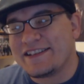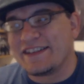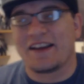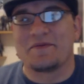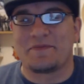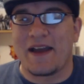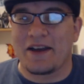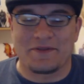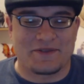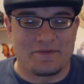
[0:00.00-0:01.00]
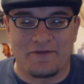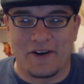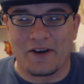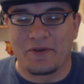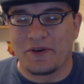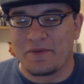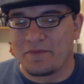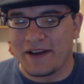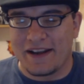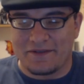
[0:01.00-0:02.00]
She comes back with some firewood.
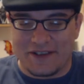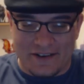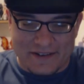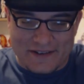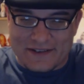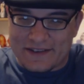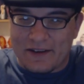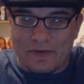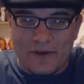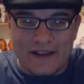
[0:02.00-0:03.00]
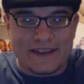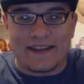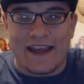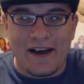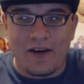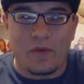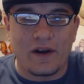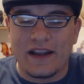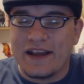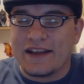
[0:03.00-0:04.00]
And Brienne of Tarth is just like, what in the hell?
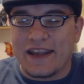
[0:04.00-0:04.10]
What?